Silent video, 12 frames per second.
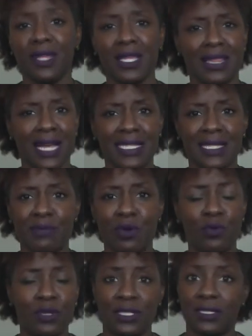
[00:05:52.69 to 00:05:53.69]
that
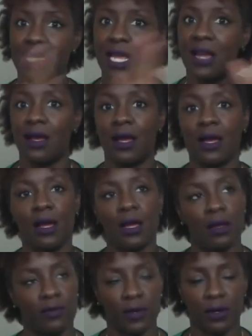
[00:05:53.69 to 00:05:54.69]
smoke was
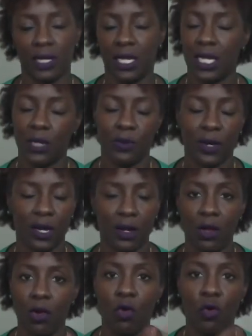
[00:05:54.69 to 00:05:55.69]
never anywhere
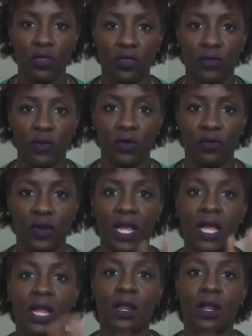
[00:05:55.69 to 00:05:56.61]
on the forefront.